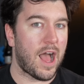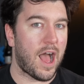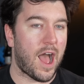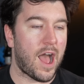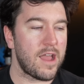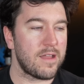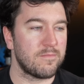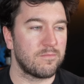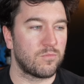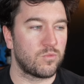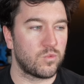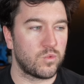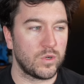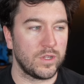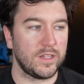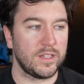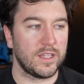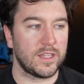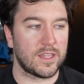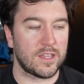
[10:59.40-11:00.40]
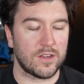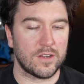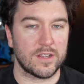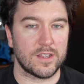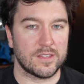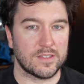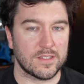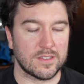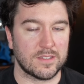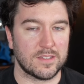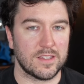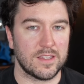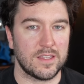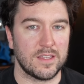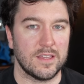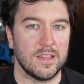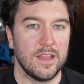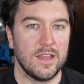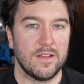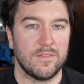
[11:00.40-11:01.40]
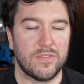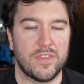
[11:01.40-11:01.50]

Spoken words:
I am really curious to see